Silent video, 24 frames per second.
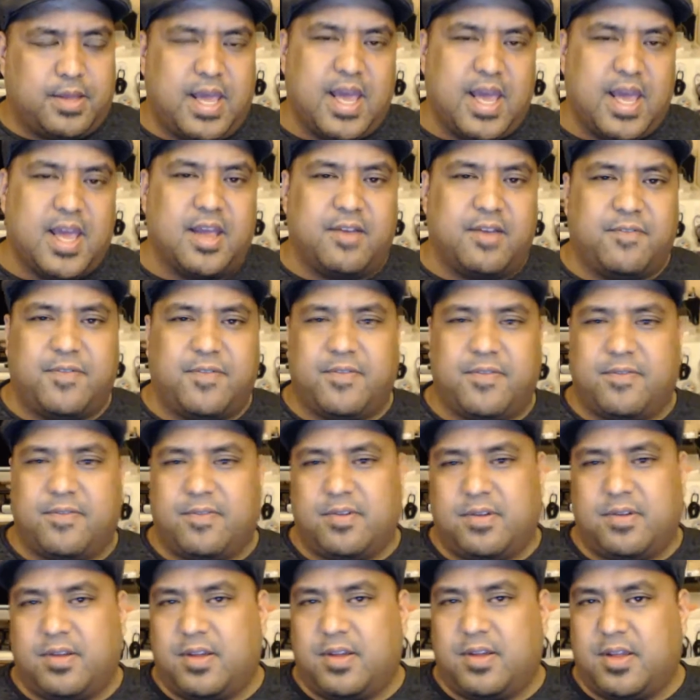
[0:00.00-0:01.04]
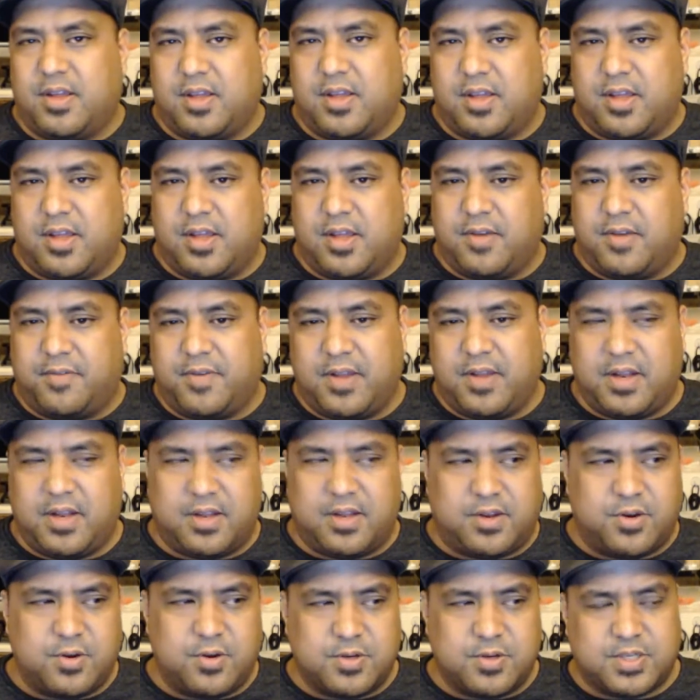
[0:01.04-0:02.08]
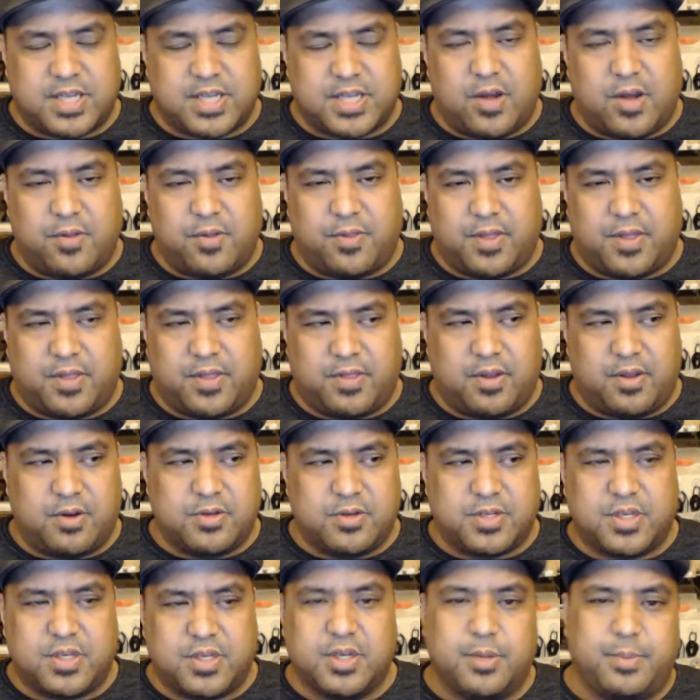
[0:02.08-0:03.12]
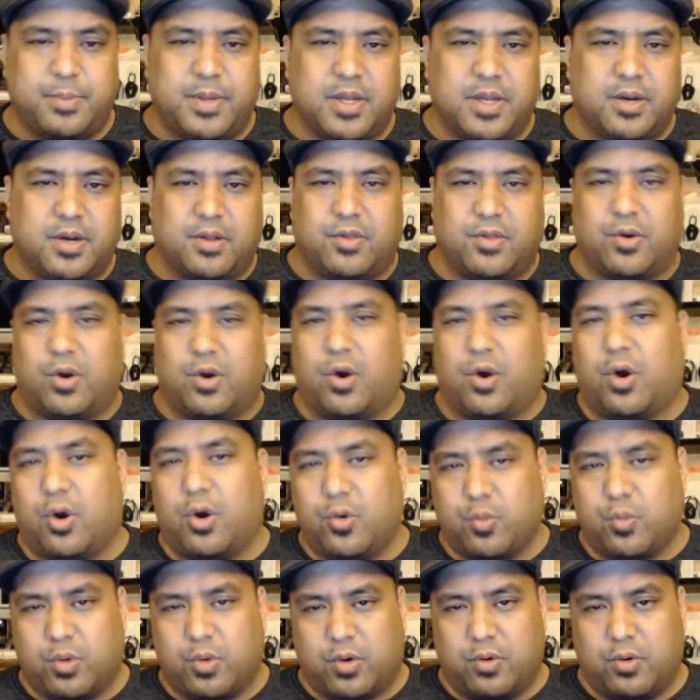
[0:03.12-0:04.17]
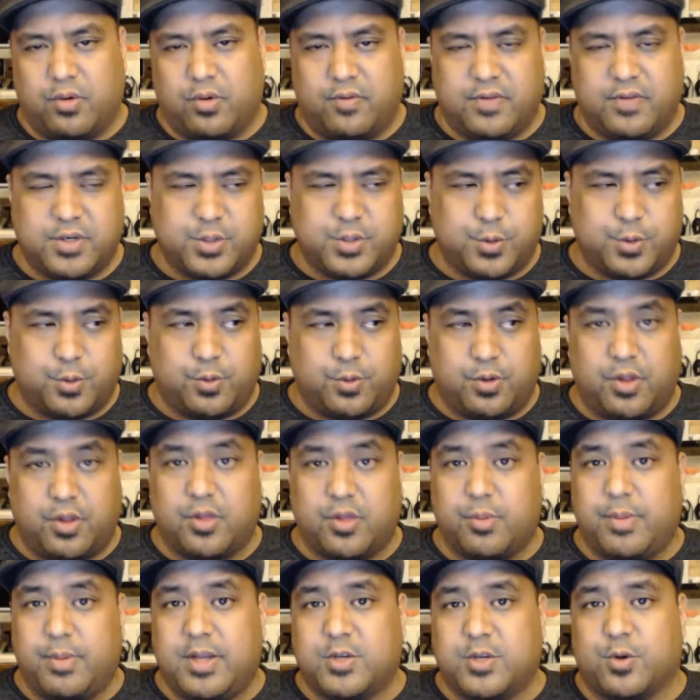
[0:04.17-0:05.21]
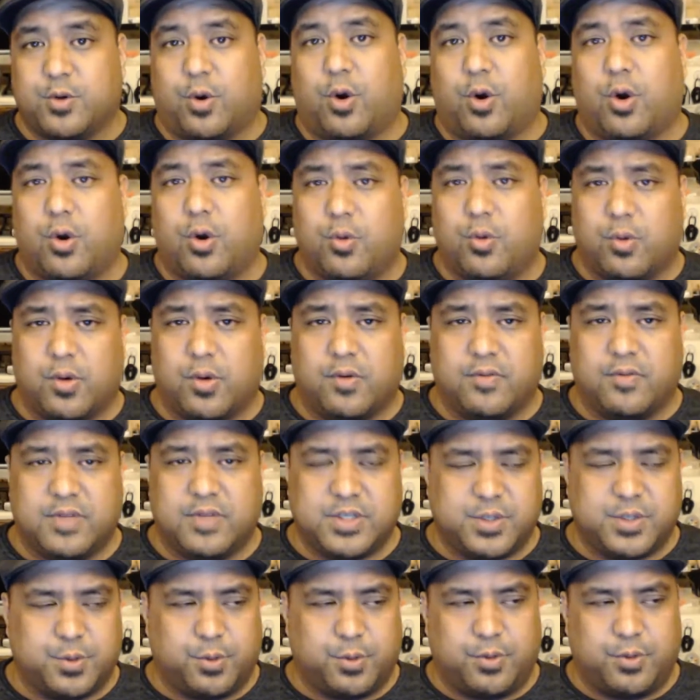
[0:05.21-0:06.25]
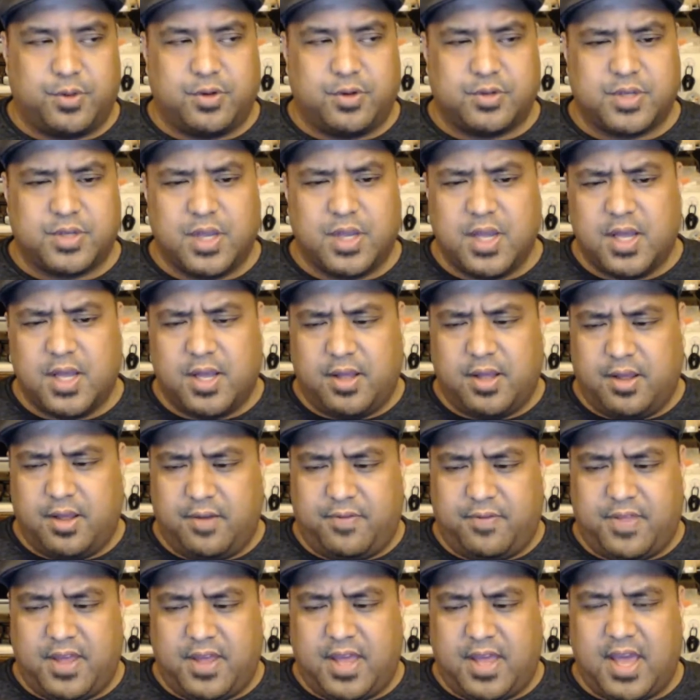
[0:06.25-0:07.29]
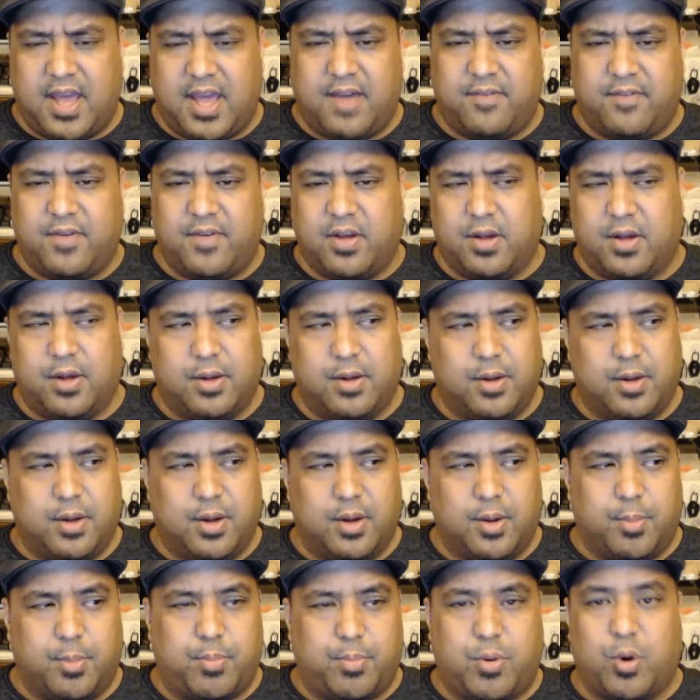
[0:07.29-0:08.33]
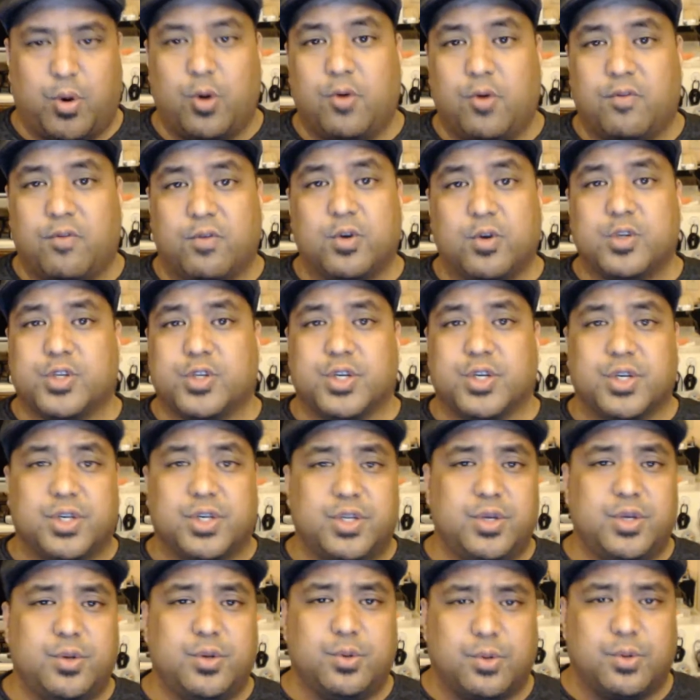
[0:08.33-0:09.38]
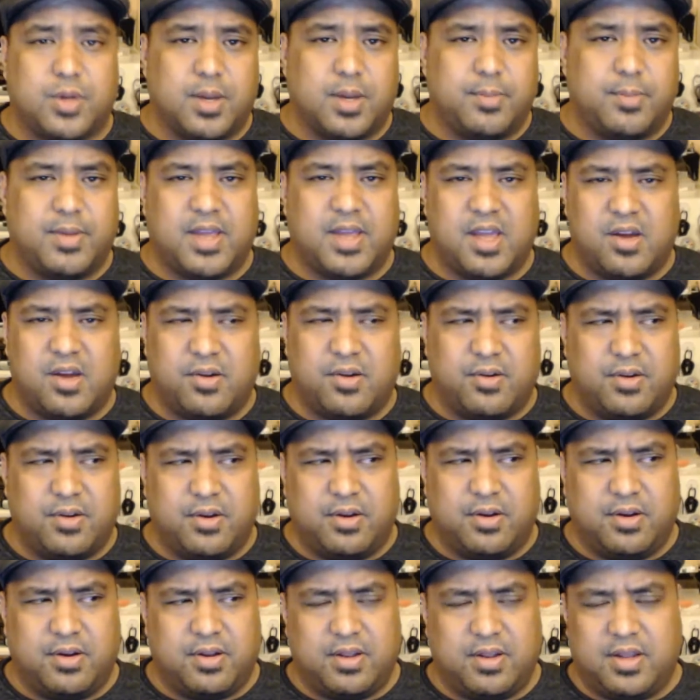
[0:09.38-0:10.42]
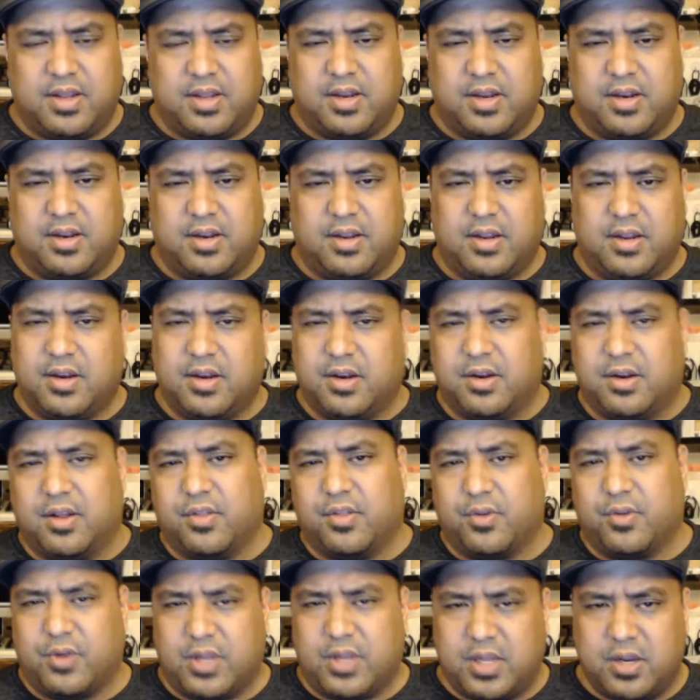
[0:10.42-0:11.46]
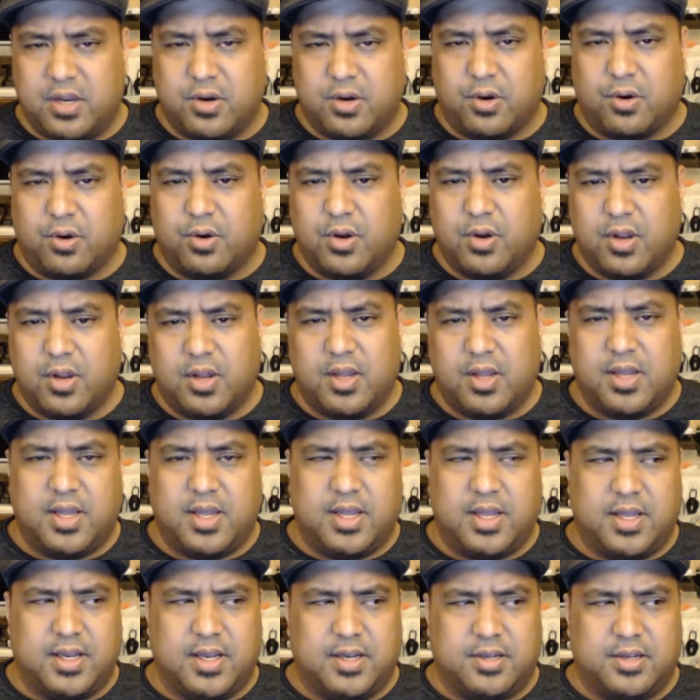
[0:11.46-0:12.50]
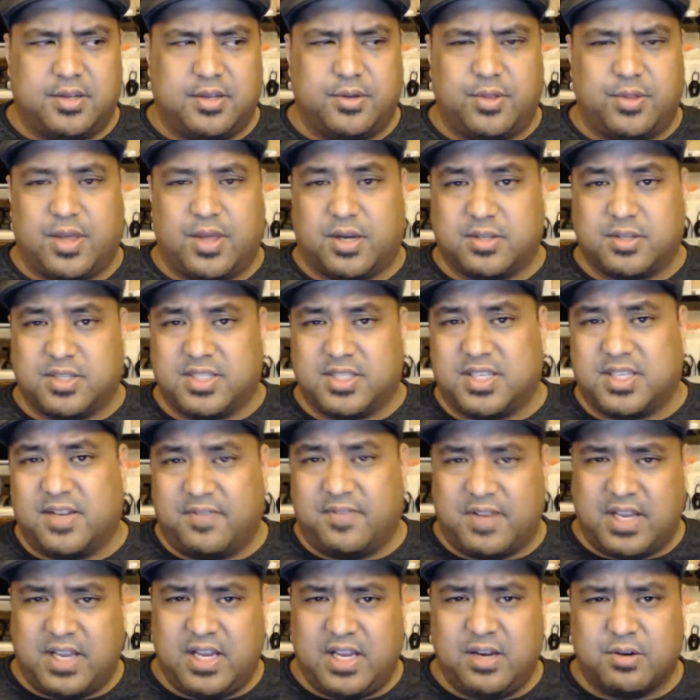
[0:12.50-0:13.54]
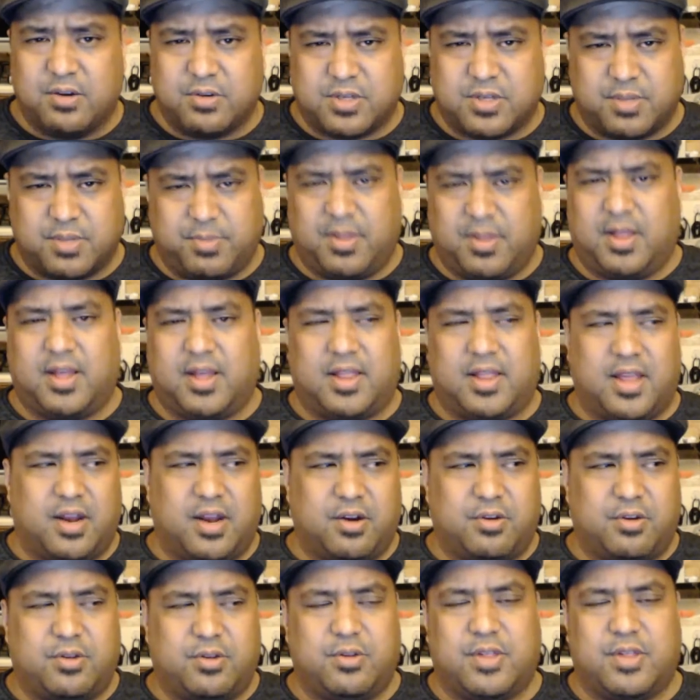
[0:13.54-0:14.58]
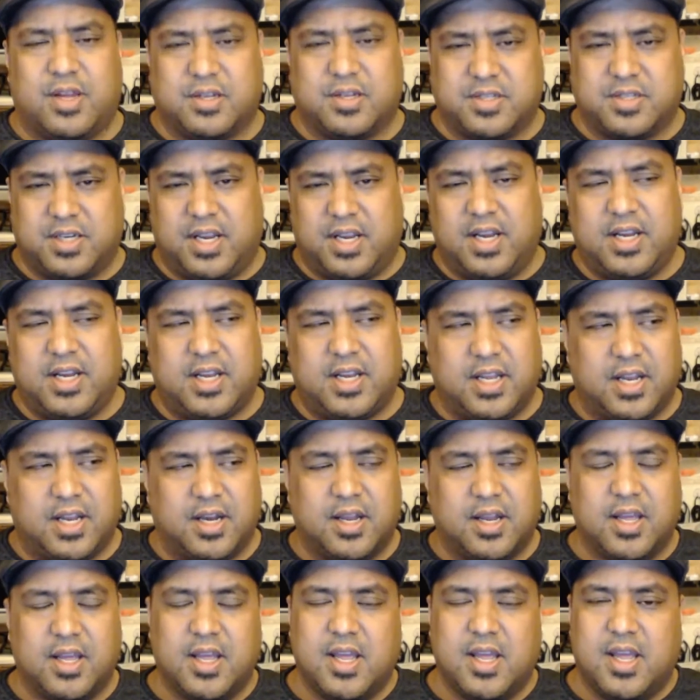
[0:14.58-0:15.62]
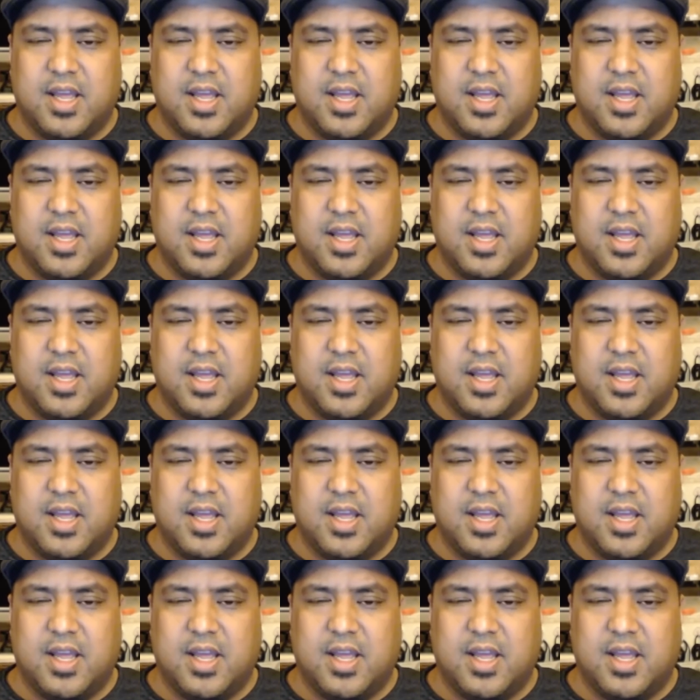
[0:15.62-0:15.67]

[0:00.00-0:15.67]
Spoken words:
yeah, if it turns out that there's going to be another hardware revision or another major hardware revision, or if they have a Pro version 2 coming out in another year, in 2017 or something like that, or 2018,